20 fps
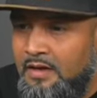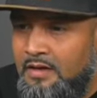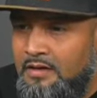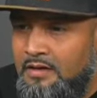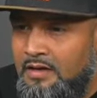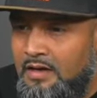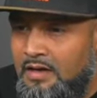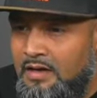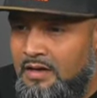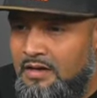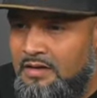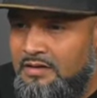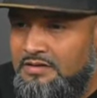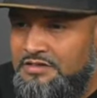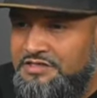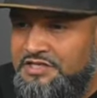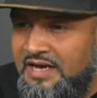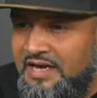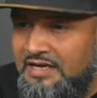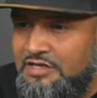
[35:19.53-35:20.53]
Uh,
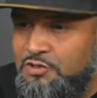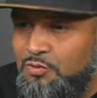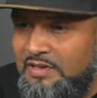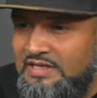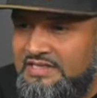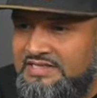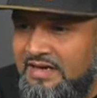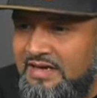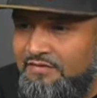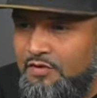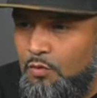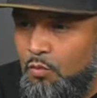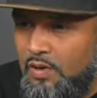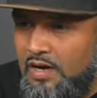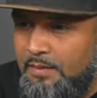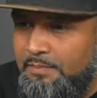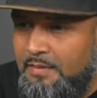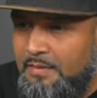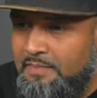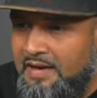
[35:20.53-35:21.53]
J27,
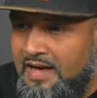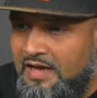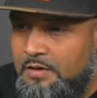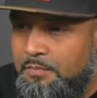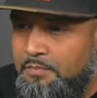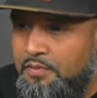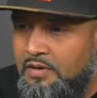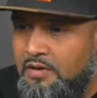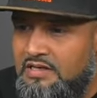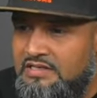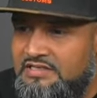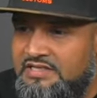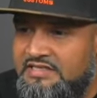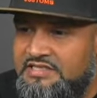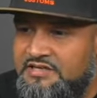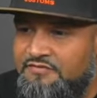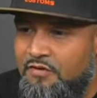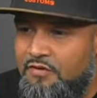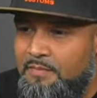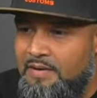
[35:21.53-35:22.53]
would it be bad to put a
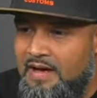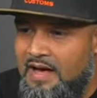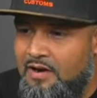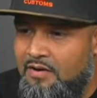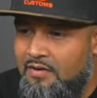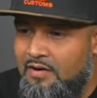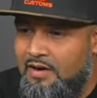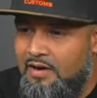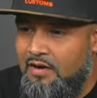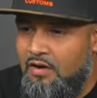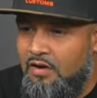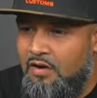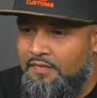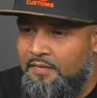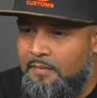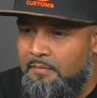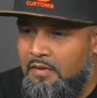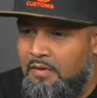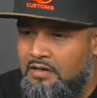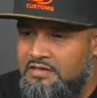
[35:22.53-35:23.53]
64 battery
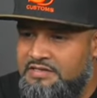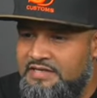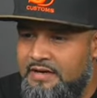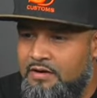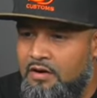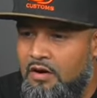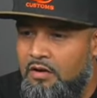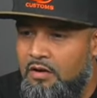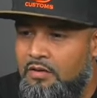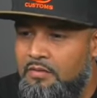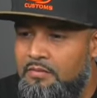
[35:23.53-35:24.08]
on the Monte Carlo?